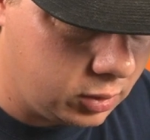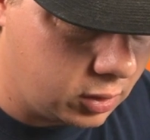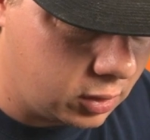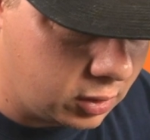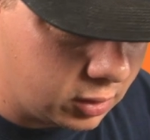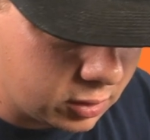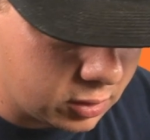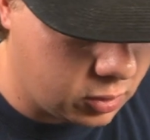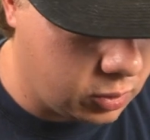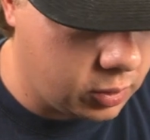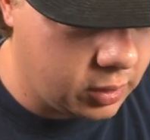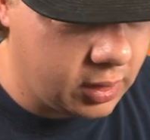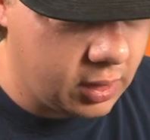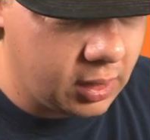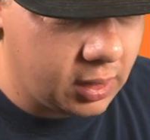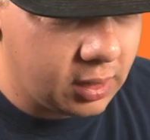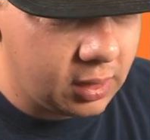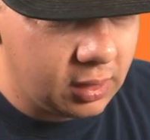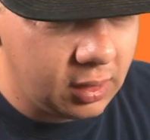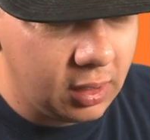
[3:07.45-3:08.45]
an
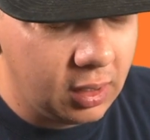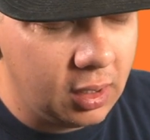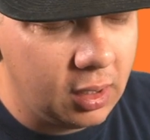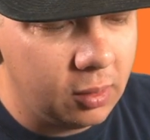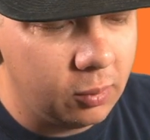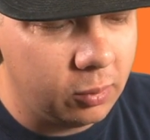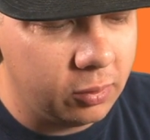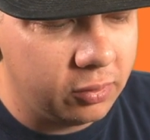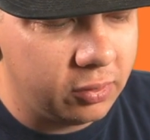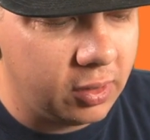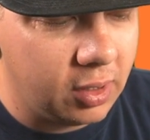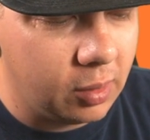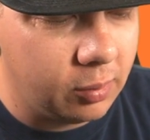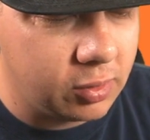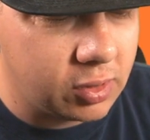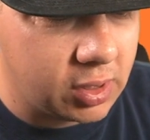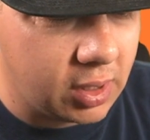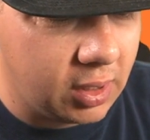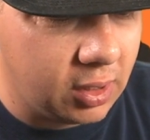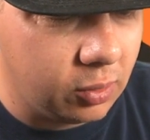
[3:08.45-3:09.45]
Earthquake, and we'll see how
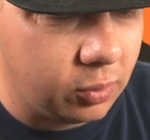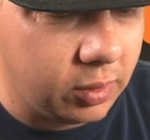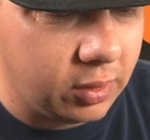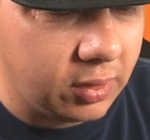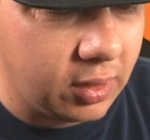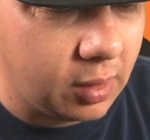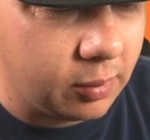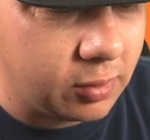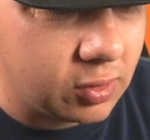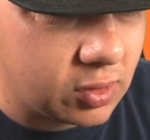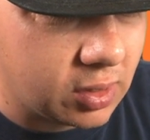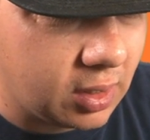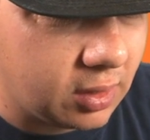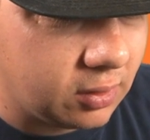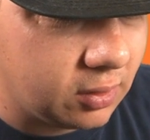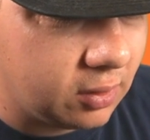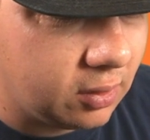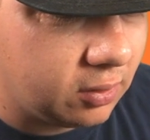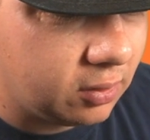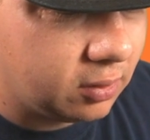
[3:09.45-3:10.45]
much AoE damage that
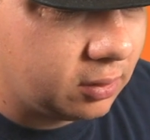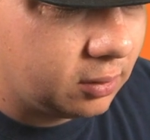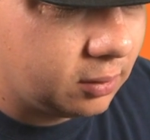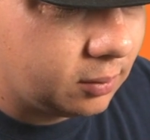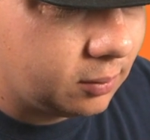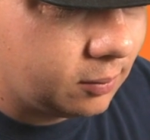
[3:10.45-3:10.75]
does.